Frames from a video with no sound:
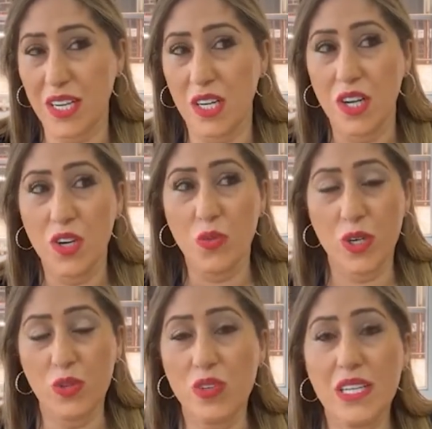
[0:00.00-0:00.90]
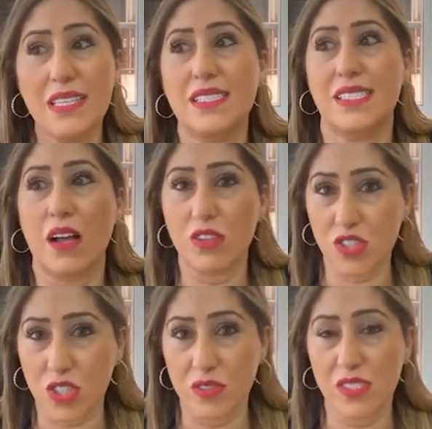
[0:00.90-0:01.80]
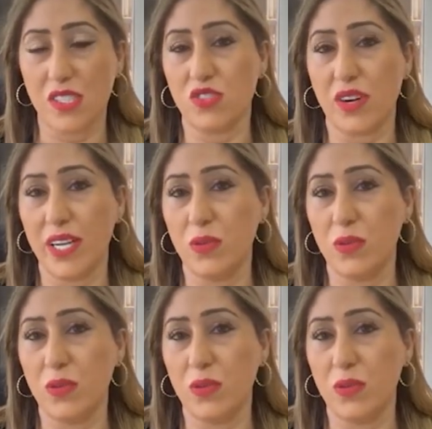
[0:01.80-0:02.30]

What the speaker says: And we don't really sell services, right?